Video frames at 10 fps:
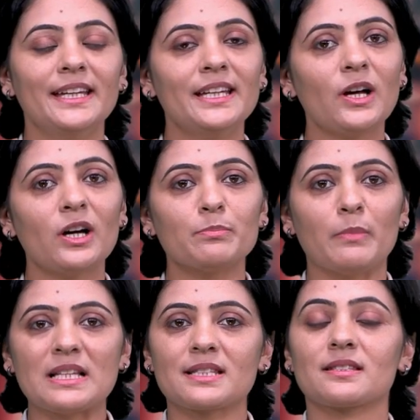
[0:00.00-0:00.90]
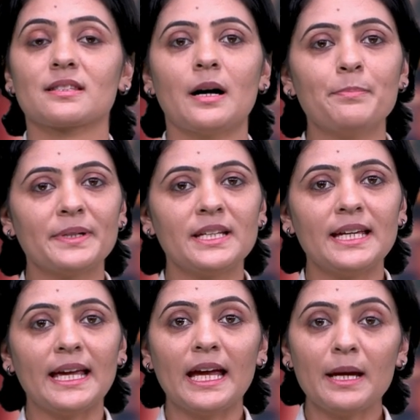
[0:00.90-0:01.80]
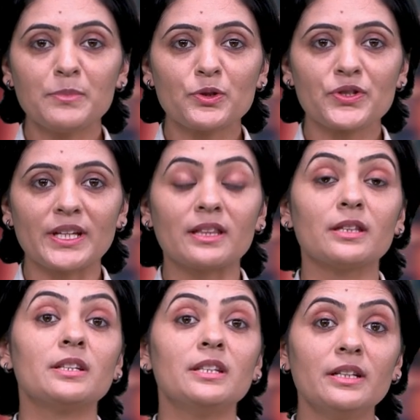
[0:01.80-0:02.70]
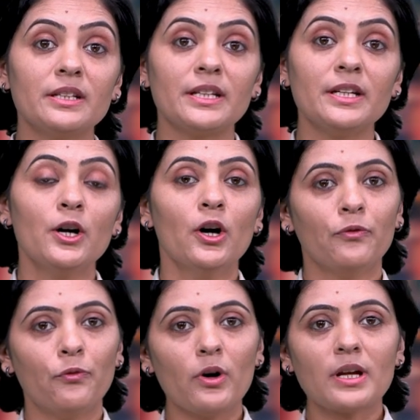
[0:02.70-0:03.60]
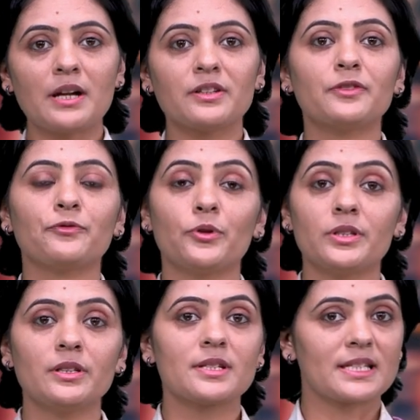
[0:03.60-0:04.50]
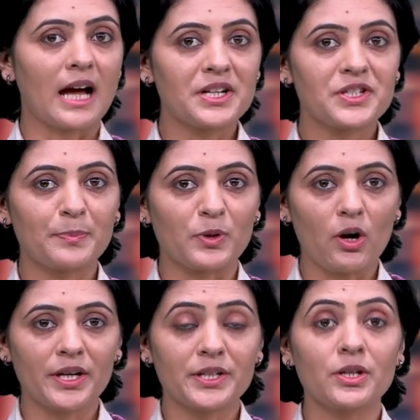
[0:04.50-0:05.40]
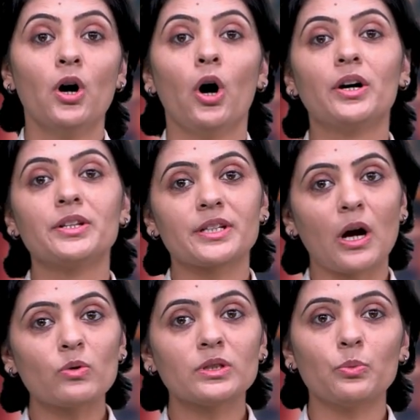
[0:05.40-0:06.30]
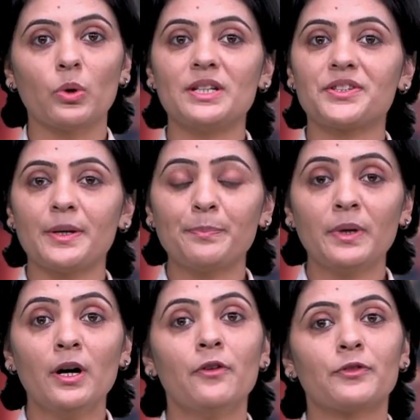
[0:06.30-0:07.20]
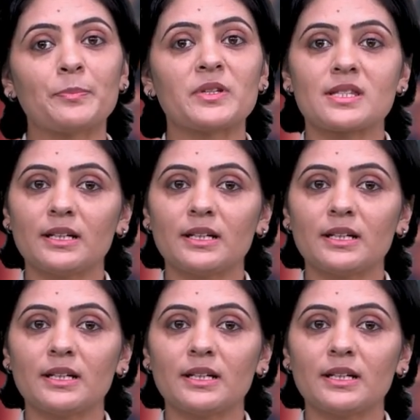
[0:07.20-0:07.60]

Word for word: Elon Musk's company aimed to send the nearly four hundred foot Starship rocket on a round-the-world trip from the